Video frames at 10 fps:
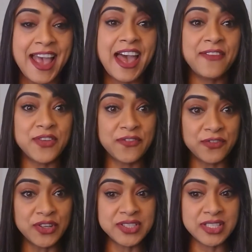And for the
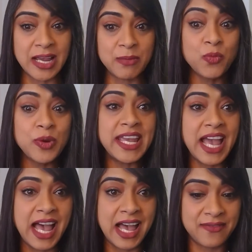first time, we
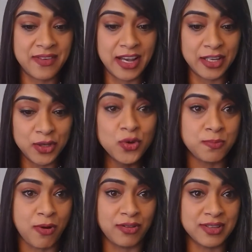have a
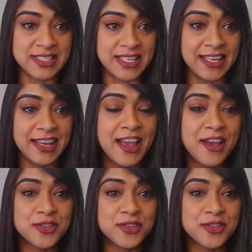youth policy.